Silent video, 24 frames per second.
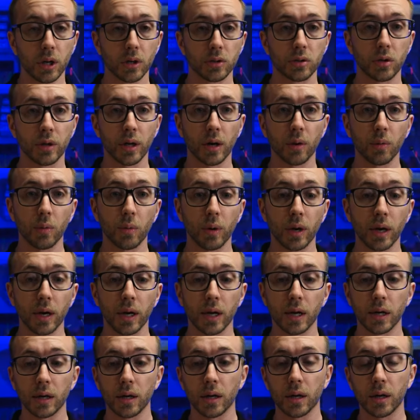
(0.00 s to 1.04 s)
so that
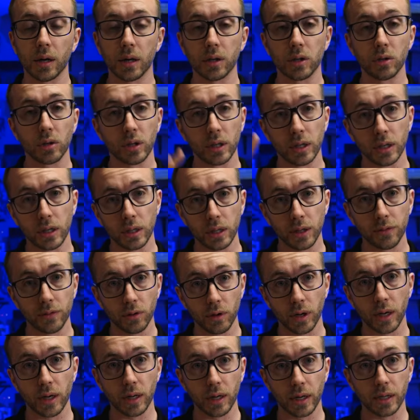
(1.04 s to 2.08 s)
way you can leave
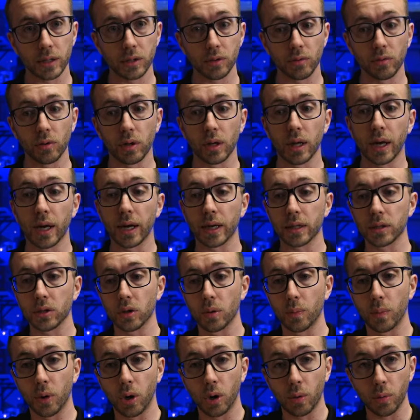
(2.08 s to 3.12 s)
your hand nice and relaxed
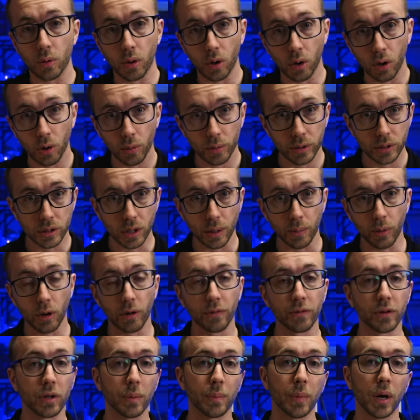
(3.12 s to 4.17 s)
and the ball will always come
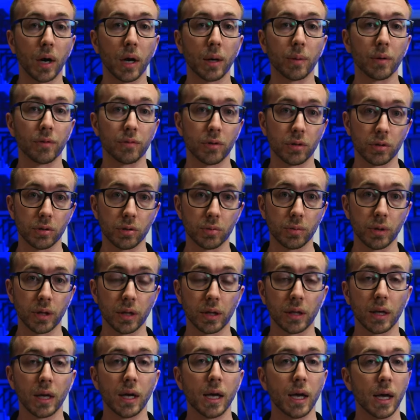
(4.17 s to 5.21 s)
off at the bottom of your swing,